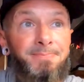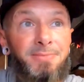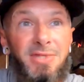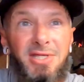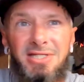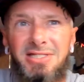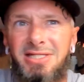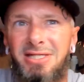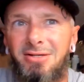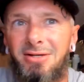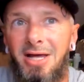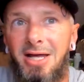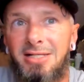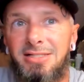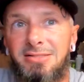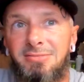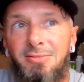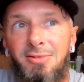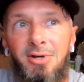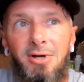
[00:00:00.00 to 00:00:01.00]
Still got
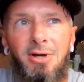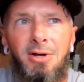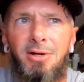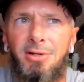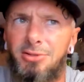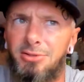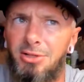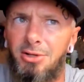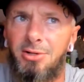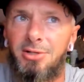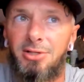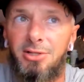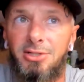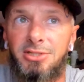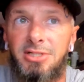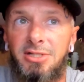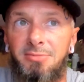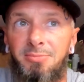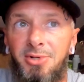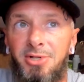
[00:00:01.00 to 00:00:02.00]
some, no,
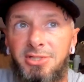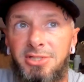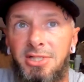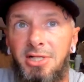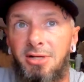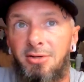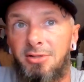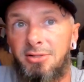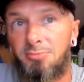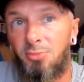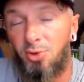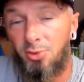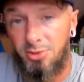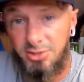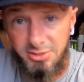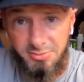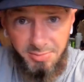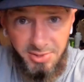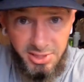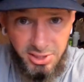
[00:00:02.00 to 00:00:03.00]
it appears they don't anymore.
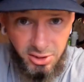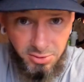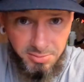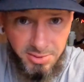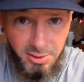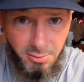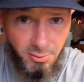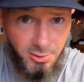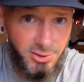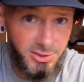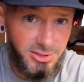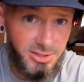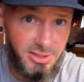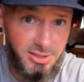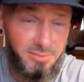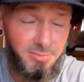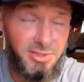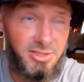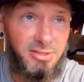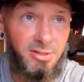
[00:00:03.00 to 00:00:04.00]
SpeedQB ones seem
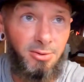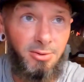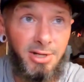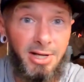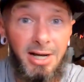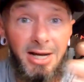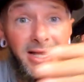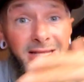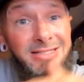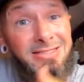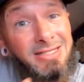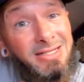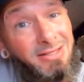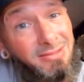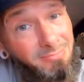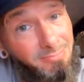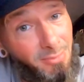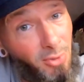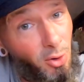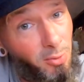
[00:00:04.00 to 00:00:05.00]
to be sold out as of the
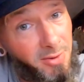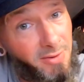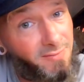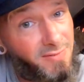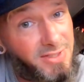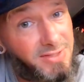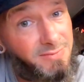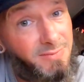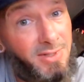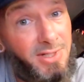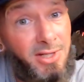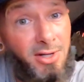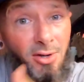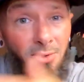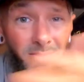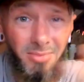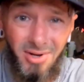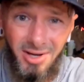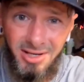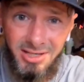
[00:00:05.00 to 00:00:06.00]
moment of this video,
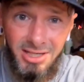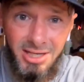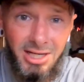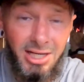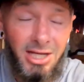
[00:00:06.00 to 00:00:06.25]
but